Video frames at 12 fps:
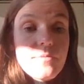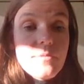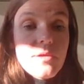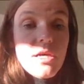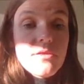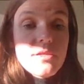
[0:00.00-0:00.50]

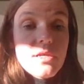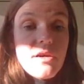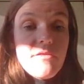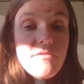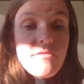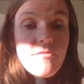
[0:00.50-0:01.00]
And
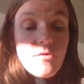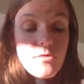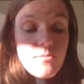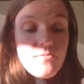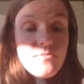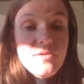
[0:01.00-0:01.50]

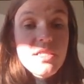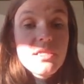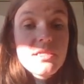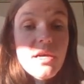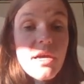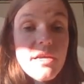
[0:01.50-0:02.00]
for
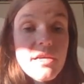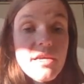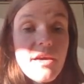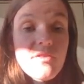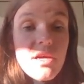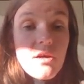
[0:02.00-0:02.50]
these, I
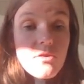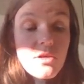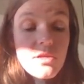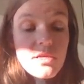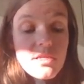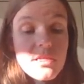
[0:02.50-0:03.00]
again
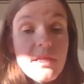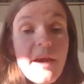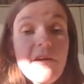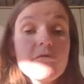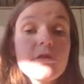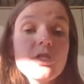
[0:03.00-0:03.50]
calculate an
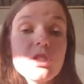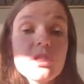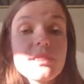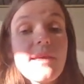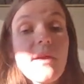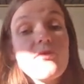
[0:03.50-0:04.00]
average,
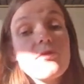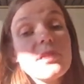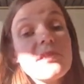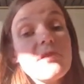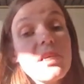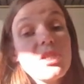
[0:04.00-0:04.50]
standard
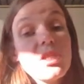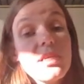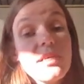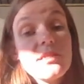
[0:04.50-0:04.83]
deviation, and